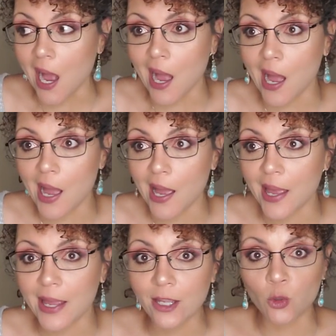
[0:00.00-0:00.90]

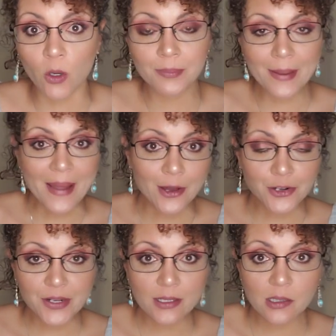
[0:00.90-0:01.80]
I ignored my
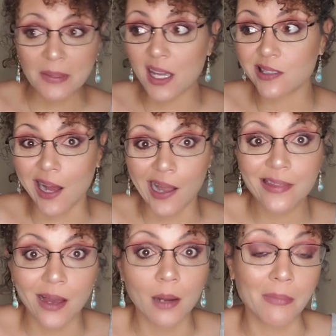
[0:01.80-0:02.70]
boundaries because I
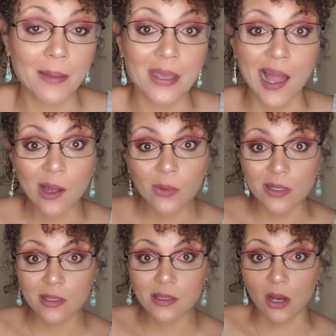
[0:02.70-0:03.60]
thought maybe I
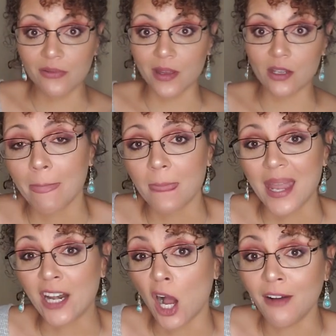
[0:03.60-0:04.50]
was selfish
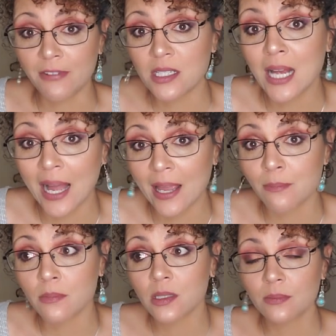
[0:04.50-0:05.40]
and
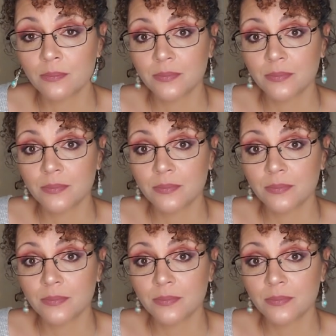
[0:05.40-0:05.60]
oftentimes